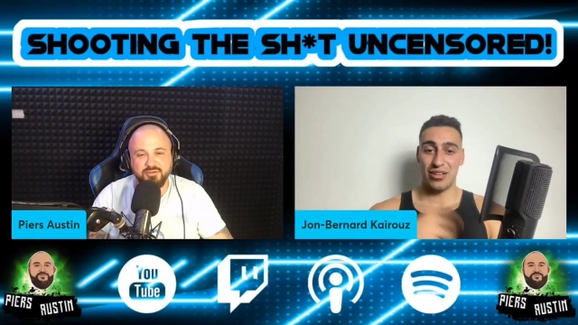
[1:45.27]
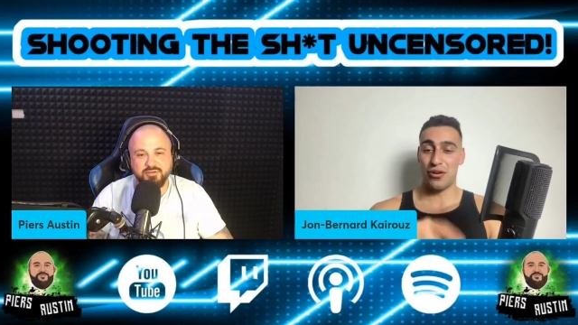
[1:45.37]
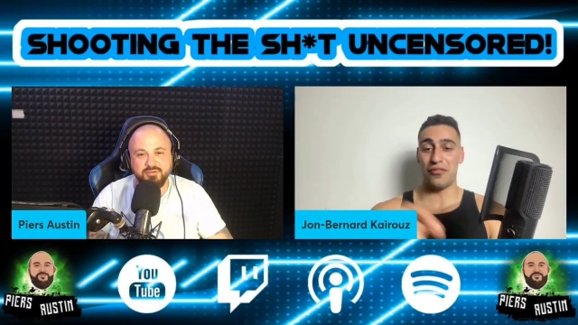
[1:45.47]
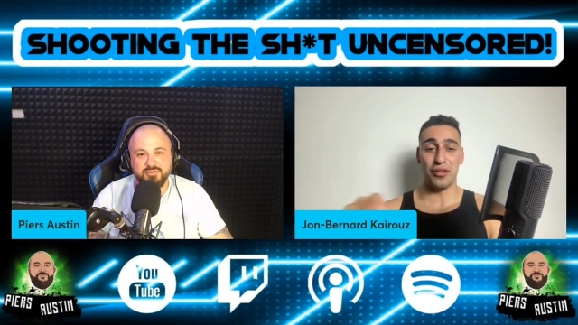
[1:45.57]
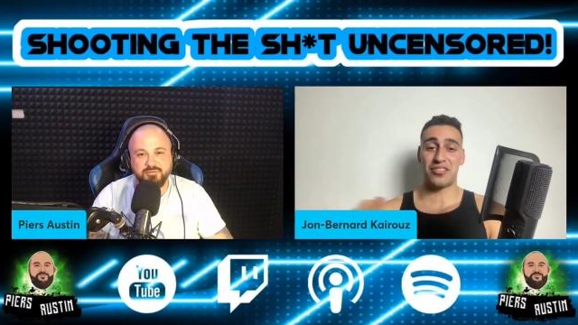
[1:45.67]

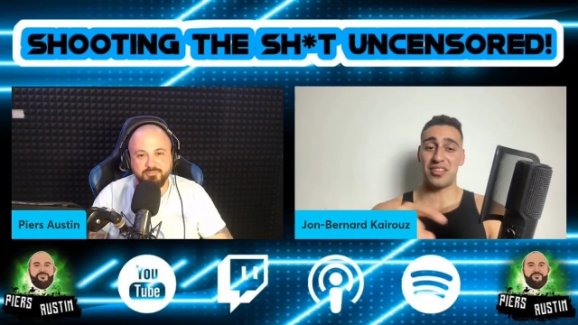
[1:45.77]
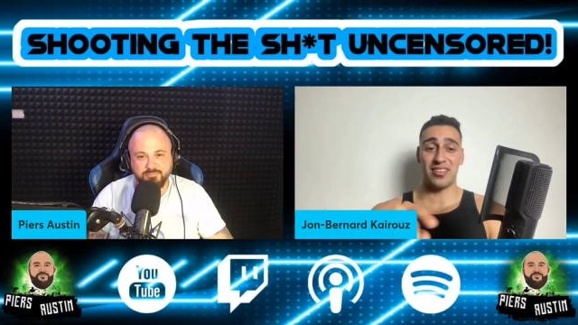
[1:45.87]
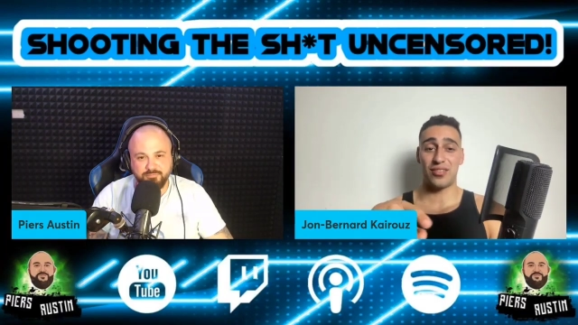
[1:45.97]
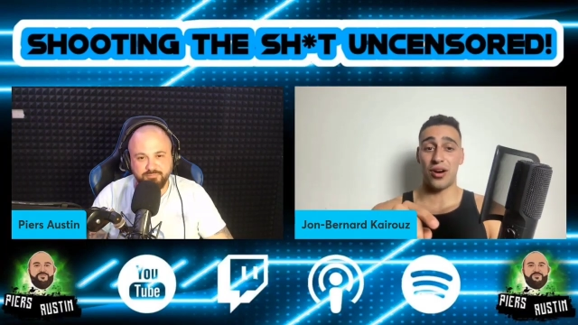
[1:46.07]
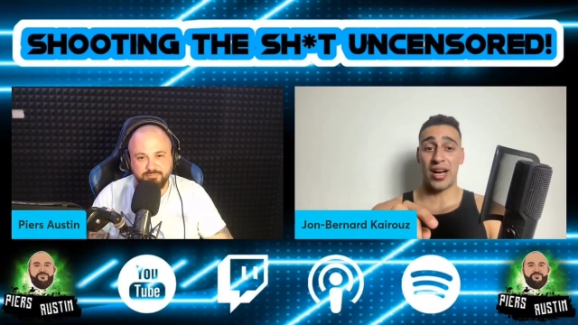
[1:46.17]
Speaker 1: and you're
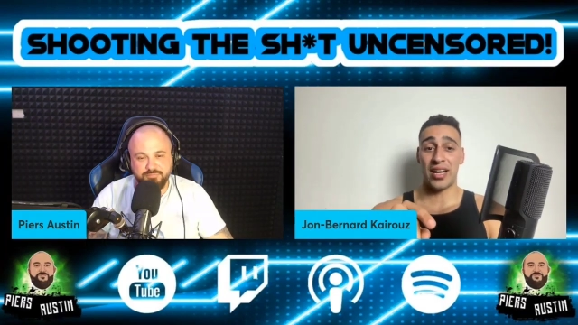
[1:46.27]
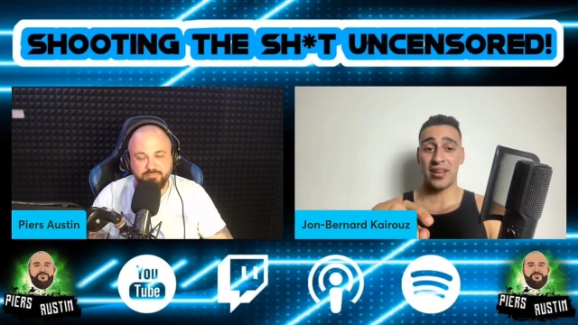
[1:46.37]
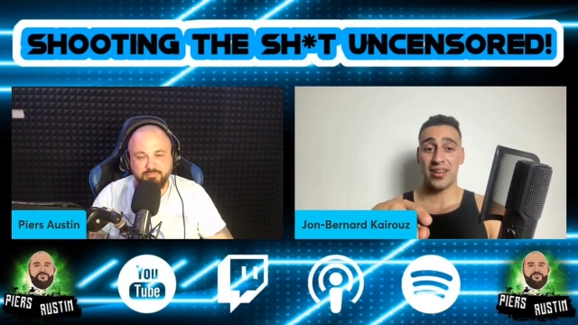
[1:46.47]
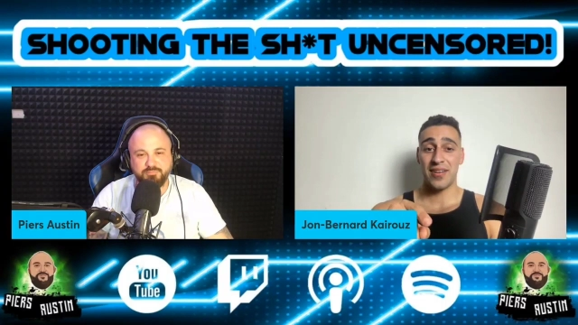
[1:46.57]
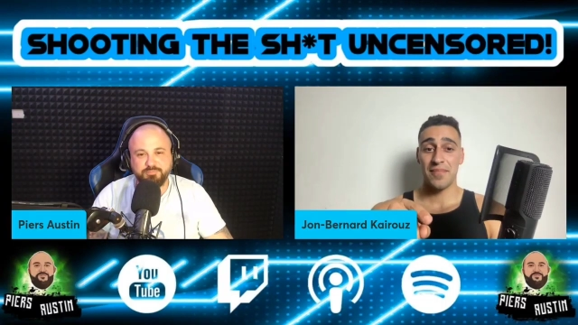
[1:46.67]
versus this
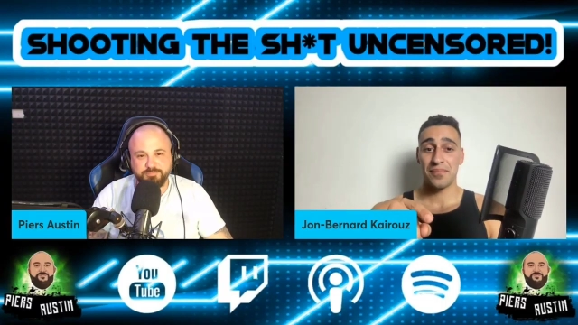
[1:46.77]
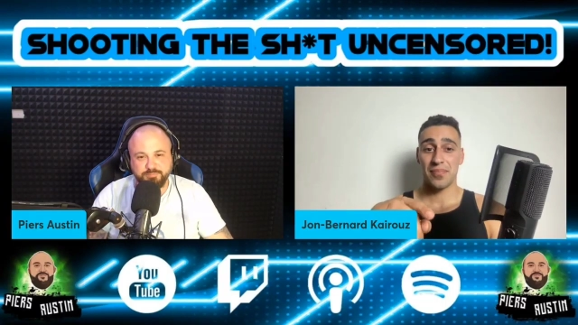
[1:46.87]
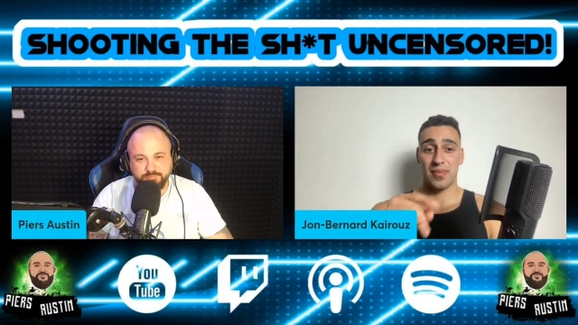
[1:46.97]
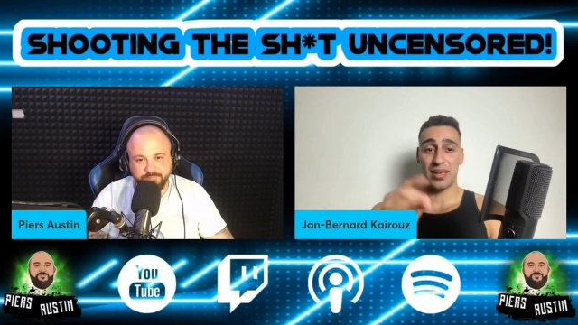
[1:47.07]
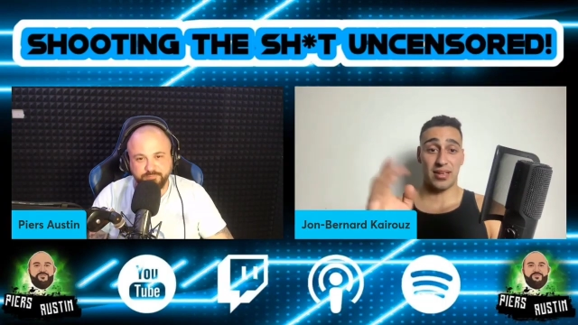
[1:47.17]
guy.
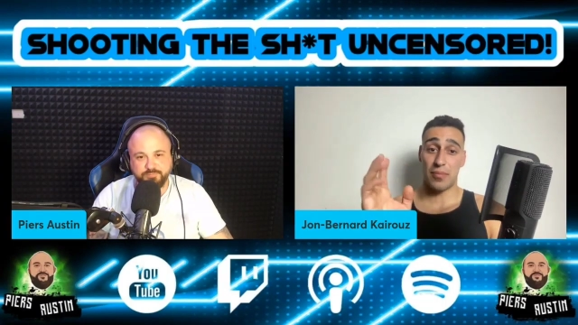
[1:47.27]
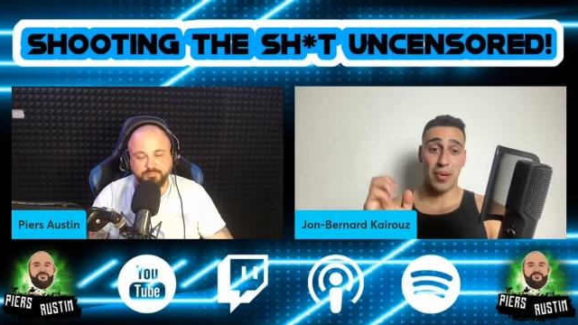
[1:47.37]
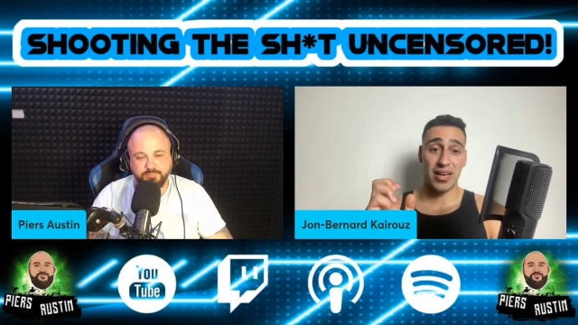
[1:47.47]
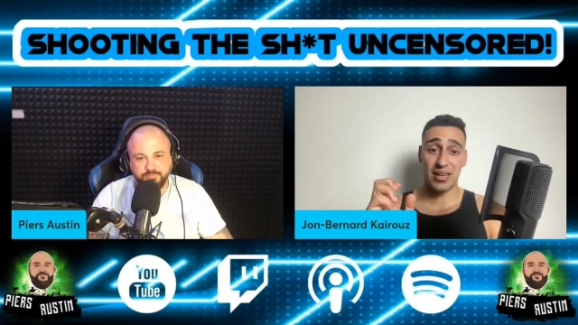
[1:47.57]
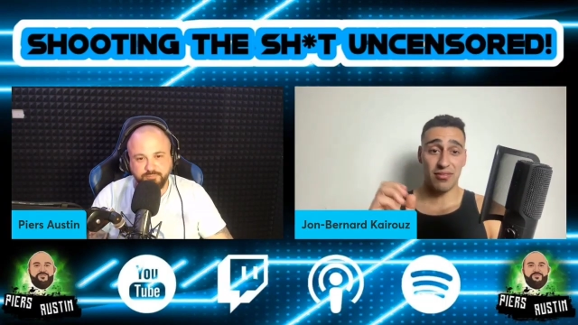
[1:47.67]
Mm.
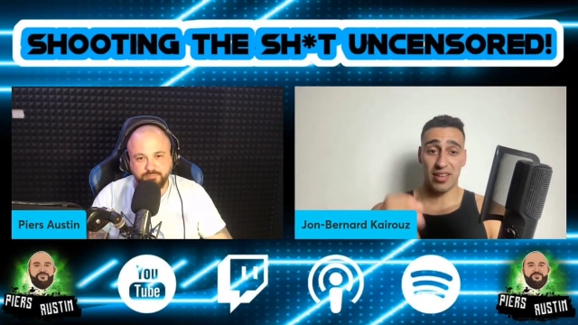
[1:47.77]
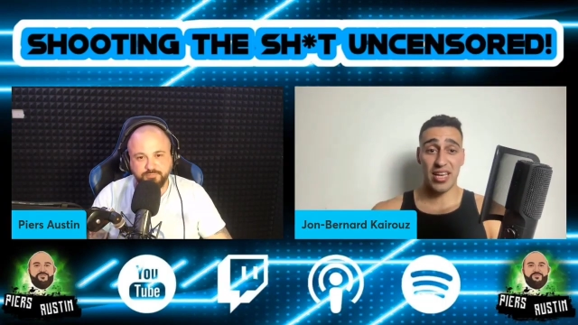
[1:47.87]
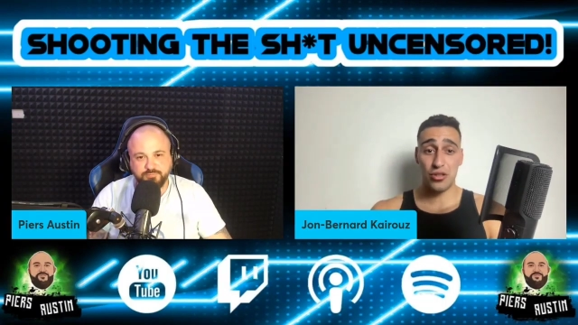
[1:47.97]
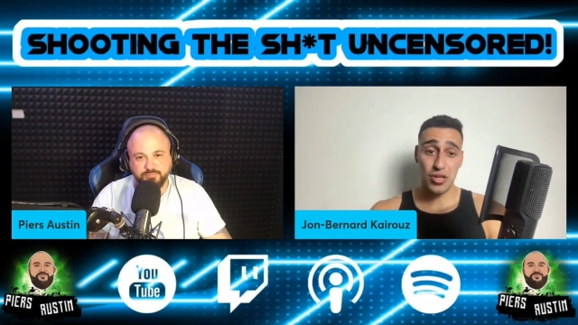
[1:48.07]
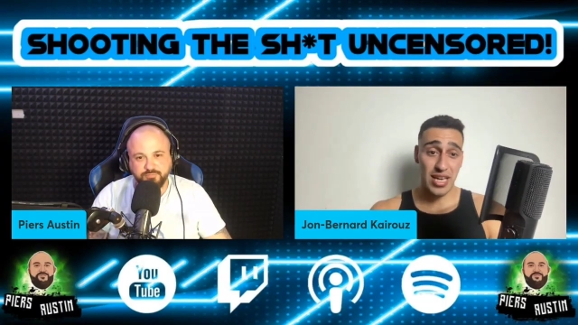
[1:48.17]
Competitive
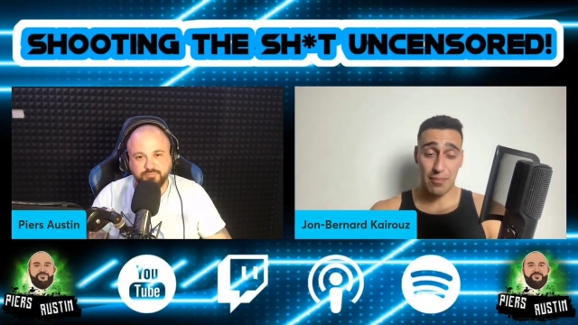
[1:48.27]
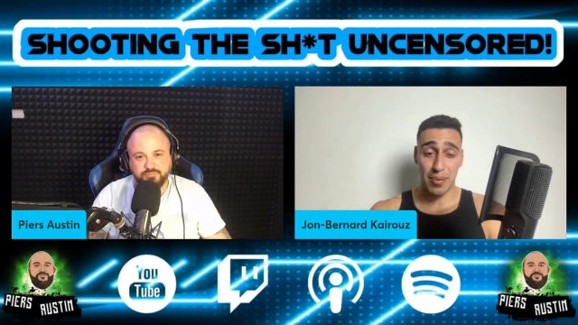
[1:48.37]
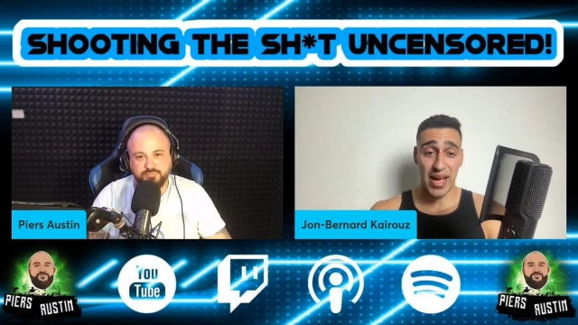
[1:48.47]
league, you get